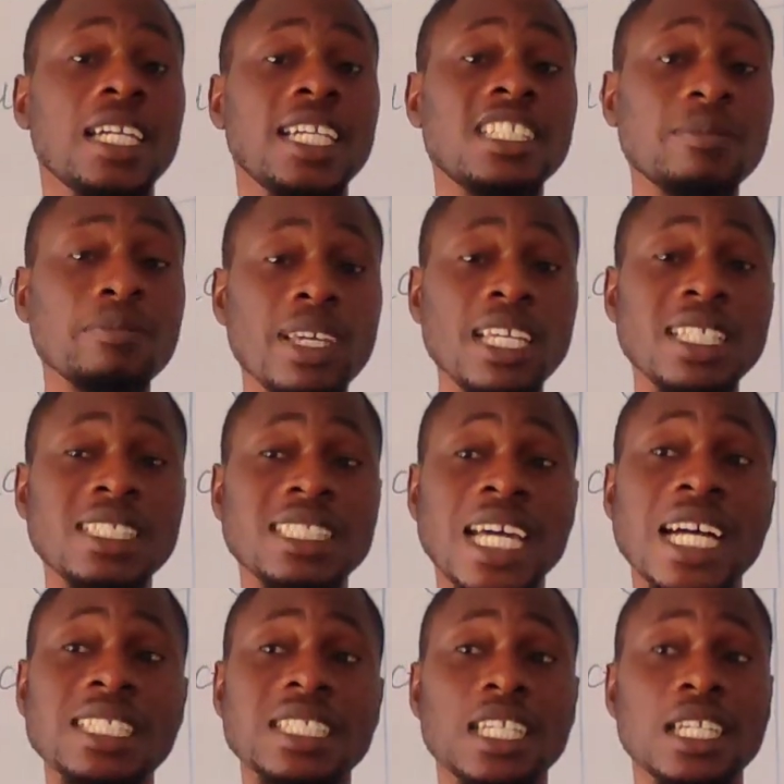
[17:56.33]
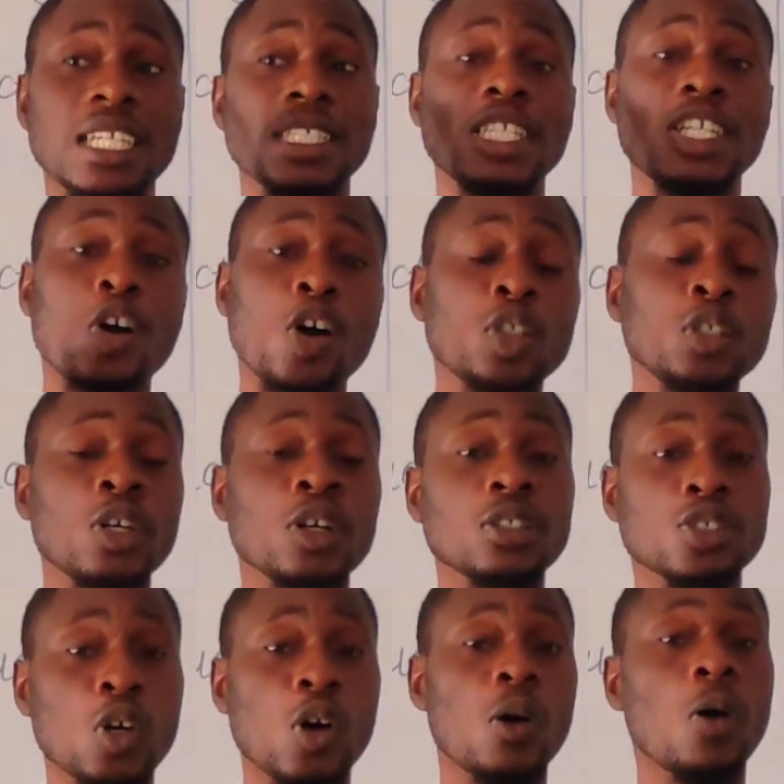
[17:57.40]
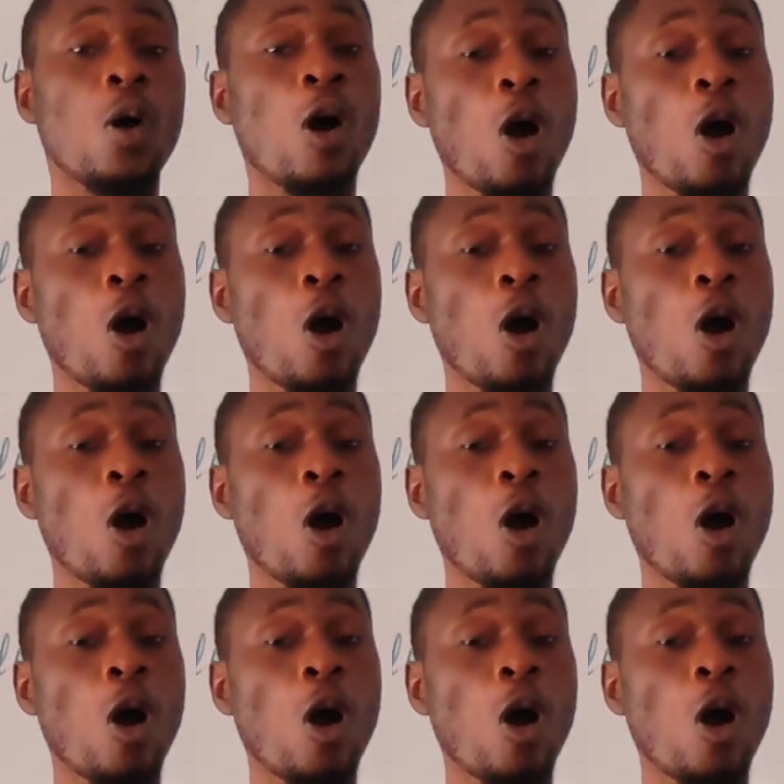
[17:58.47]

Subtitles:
It means that the conductor